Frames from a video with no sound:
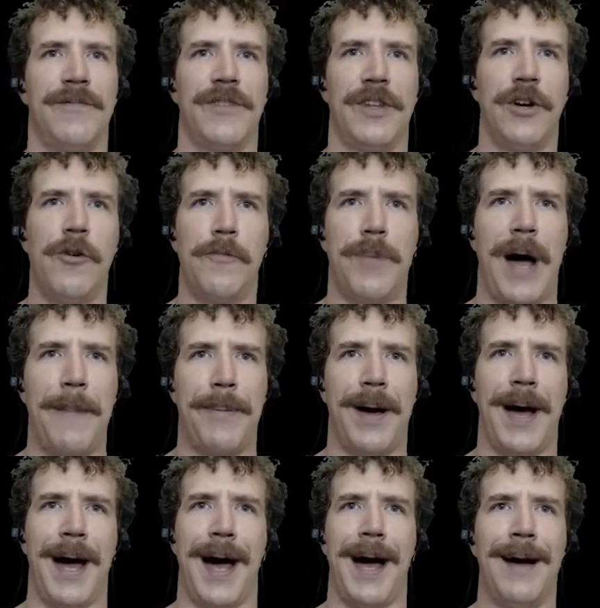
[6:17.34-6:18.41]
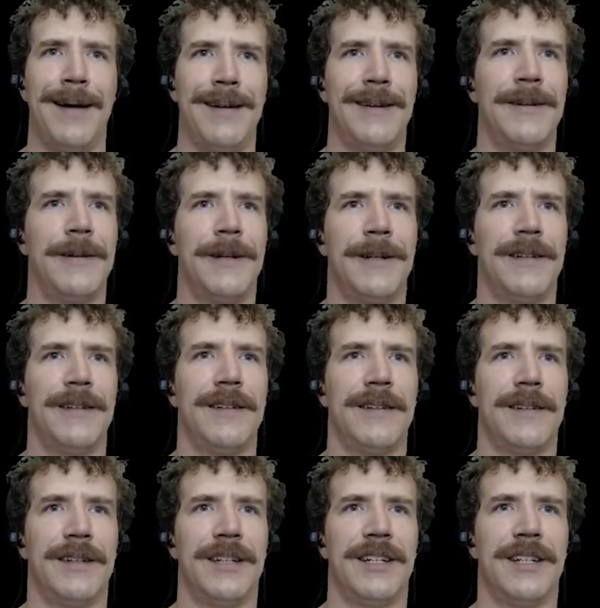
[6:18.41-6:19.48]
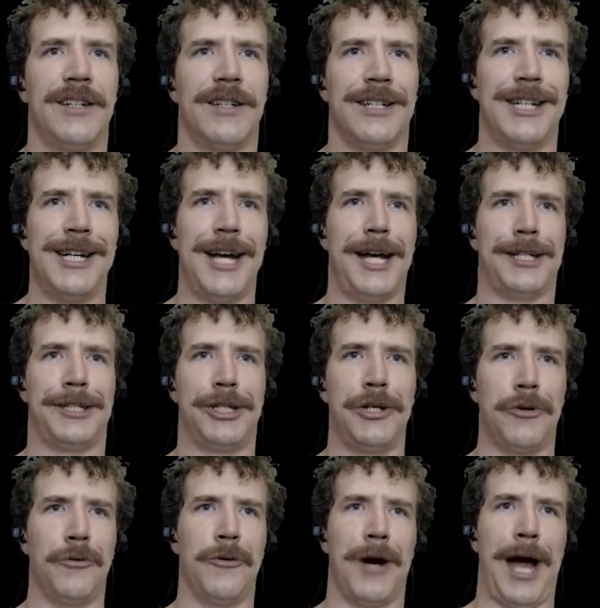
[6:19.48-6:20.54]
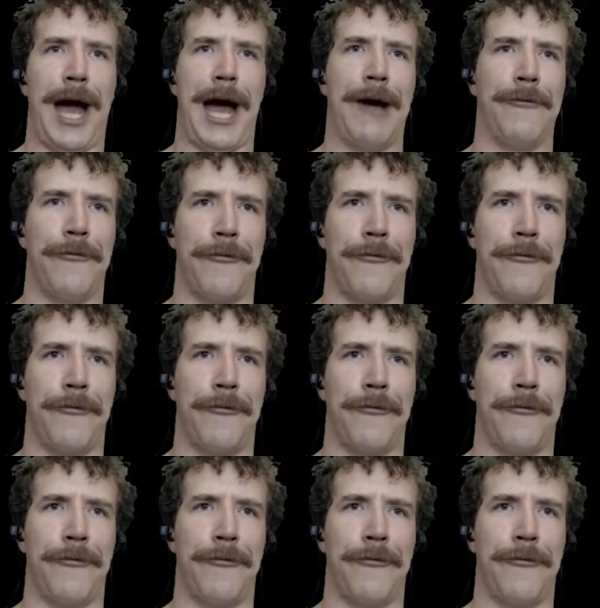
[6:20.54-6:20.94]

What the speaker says: Oh, Papa. Yes, you have.